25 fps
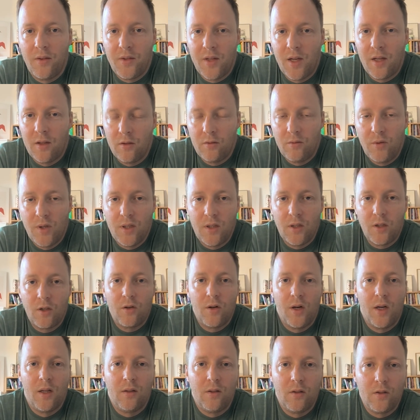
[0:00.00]
then really
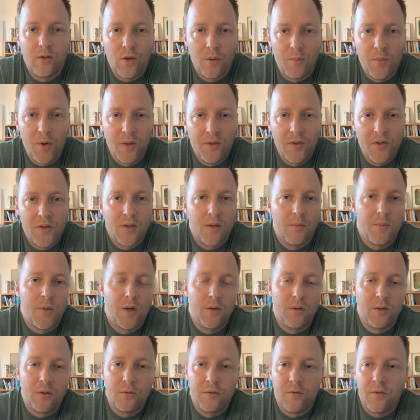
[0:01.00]
create a tremendous
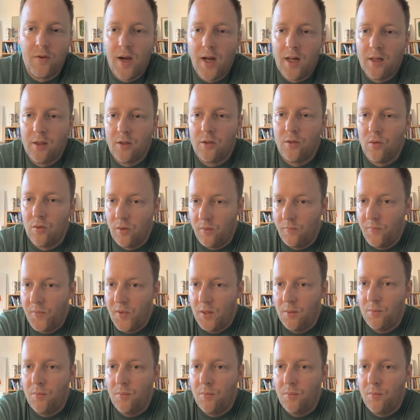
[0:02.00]
amount of value